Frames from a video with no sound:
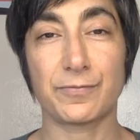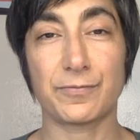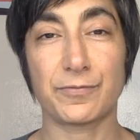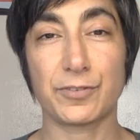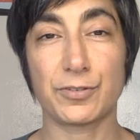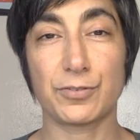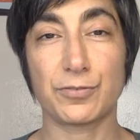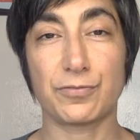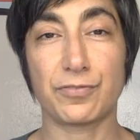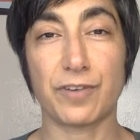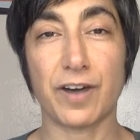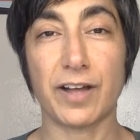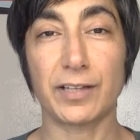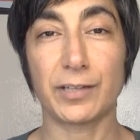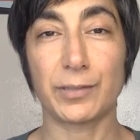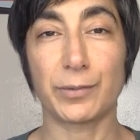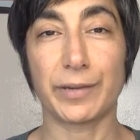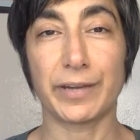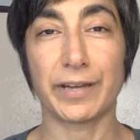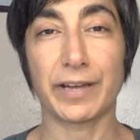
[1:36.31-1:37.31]
few
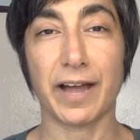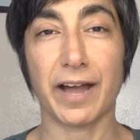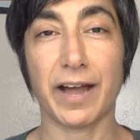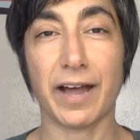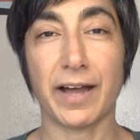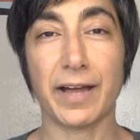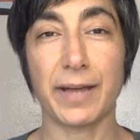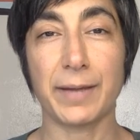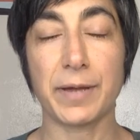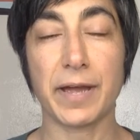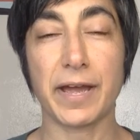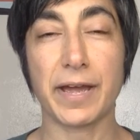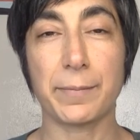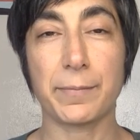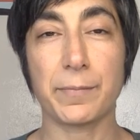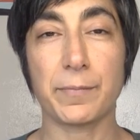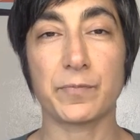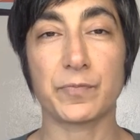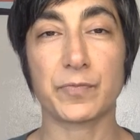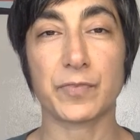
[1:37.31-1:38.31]
following, I
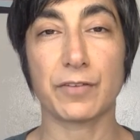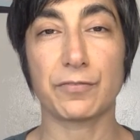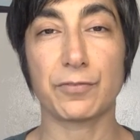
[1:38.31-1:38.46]
am